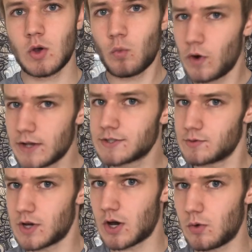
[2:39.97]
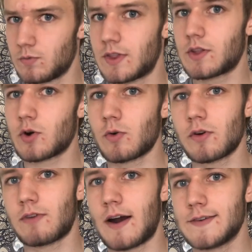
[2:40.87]
We also know that the
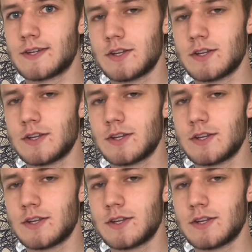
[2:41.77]
coronavirus